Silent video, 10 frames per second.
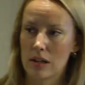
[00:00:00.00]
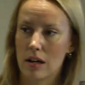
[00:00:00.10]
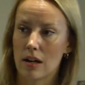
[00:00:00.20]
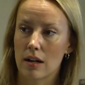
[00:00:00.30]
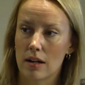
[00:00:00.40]
we
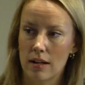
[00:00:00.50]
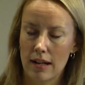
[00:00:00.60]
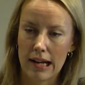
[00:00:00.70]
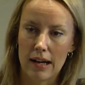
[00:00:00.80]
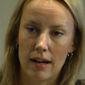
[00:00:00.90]
are
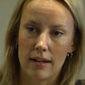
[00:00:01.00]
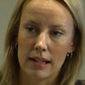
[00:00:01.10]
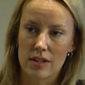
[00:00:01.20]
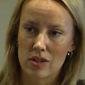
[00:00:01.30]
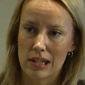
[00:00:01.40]

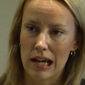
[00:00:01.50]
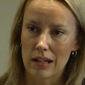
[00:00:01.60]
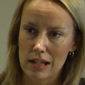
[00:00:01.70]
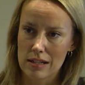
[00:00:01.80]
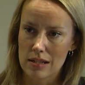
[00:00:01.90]
ESG
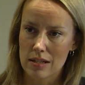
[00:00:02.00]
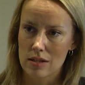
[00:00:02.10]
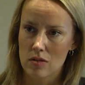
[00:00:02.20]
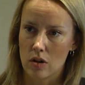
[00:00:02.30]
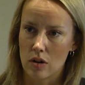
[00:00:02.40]

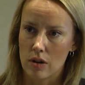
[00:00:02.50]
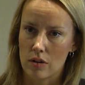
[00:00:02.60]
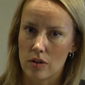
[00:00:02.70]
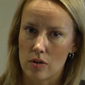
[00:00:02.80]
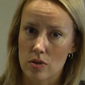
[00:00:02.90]
analysts
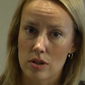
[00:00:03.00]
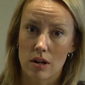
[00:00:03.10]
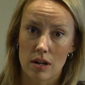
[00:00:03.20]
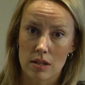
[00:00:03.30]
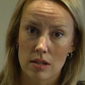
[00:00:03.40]
on those
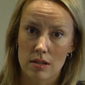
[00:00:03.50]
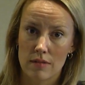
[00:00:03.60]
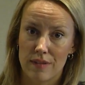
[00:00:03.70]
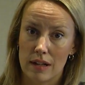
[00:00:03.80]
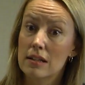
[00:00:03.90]
STARS
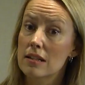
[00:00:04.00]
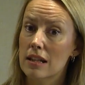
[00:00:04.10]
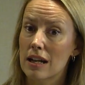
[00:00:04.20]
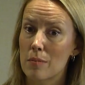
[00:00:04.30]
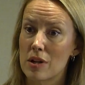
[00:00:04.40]
funds
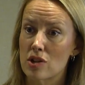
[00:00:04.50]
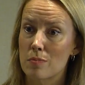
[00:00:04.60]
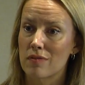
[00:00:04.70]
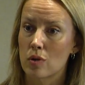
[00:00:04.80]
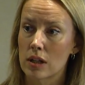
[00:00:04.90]
that I
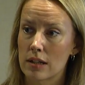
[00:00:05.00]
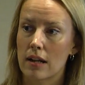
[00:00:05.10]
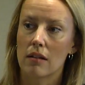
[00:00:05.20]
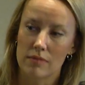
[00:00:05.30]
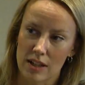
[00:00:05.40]
mentioned before,
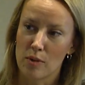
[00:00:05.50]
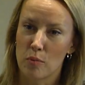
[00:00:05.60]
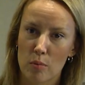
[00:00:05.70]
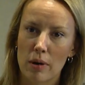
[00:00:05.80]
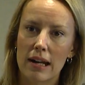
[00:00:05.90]
and I'll tell you
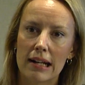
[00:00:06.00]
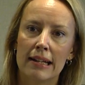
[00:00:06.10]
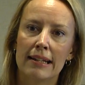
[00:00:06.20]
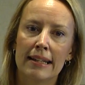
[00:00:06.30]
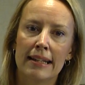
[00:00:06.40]
more about it.
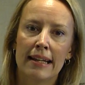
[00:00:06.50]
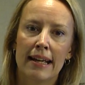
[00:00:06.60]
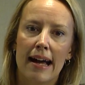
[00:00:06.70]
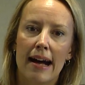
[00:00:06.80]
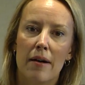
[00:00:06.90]

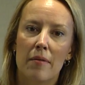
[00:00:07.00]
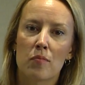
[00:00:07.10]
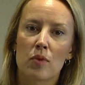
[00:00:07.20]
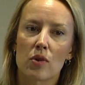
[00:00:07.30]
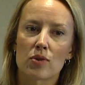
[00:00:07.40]

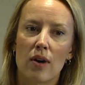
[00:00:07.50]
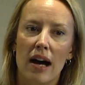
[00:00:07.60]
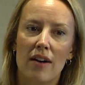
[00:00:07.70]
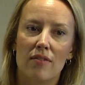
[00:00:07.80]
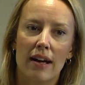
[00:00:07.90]
We also
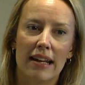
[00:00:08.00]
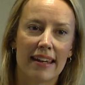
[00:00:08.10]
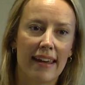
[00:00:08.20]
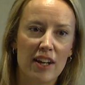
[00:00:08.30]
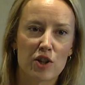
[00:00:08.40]
have an
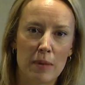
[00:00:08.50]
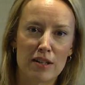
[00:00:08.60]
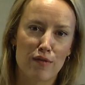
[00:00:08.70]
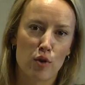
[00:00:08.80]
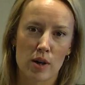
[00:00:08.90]

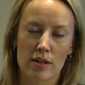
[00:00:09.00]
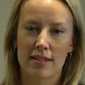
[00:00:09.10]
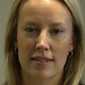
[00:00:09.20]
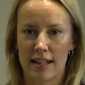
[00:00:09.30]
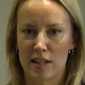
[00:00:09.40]
engagement
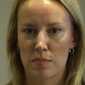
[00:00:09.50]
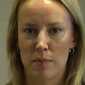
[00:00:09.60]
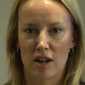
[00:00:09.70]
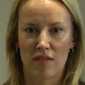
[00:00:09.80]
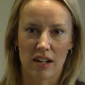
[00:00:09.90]
force. That's
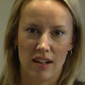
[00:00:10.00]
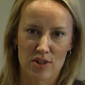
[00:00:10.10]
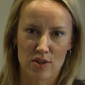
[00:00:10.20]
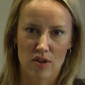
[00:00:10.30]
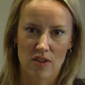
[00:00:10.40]
part of a
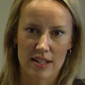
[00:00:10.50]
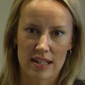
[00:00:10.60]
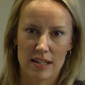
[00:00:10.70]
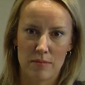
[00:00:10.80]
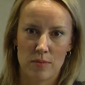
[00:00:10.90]
cluster of our
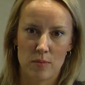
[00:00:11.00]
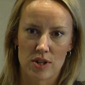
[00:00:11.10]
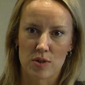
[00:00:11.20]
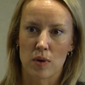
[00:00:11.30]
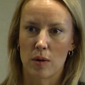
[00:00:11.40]
team,
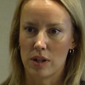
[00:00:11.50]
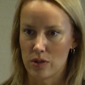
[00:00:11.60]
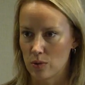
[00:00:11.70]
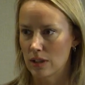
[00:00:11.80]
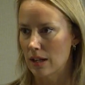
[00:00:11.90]
which is where we
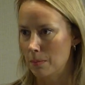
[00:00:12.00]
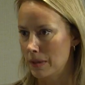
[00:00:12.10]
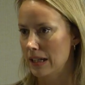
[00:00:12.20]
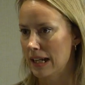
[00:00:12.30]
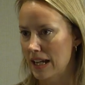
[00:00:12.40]
do the
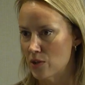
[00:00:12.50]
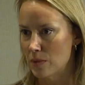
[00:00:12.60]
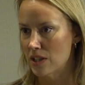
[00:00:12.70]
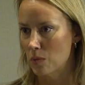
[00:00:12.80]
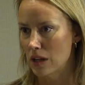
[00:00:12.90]
company
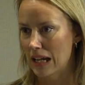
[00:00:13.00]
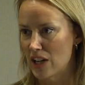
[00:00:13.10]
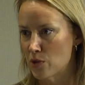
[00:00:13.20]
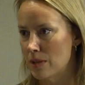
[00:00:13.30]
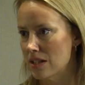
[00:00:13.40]
engagements and we
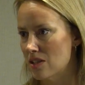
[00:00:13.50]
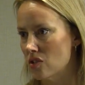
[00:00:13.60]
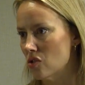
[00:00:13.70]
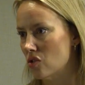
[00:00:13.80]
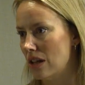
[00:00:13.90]
engage business
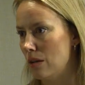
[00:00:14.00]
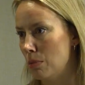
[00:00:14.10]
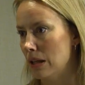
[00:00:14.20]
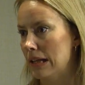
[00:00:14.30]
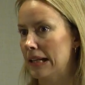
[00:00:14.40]
on
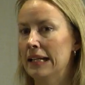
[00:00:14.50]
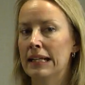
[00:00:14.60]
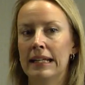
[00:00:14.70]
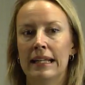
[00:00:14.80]
sustainability.